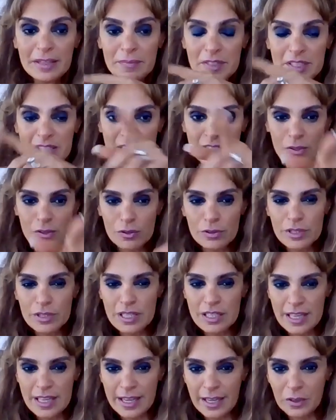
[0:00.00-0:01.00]
let me see, it's also
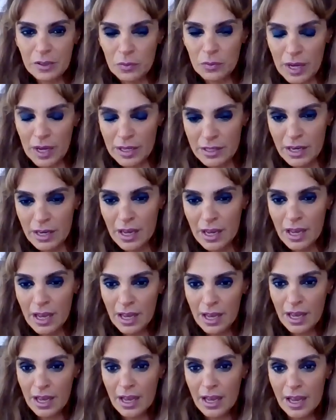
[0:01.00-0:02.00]
the second one,
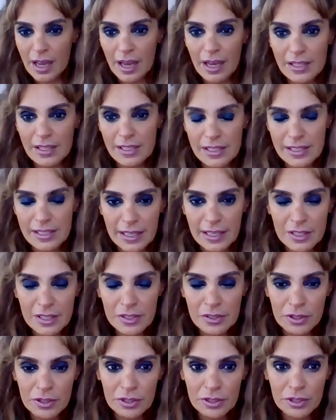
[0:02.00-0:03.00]
the second
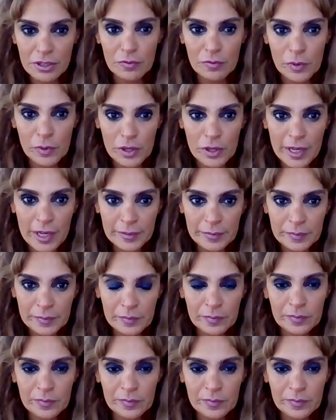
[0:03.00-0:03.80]
song of Mocha.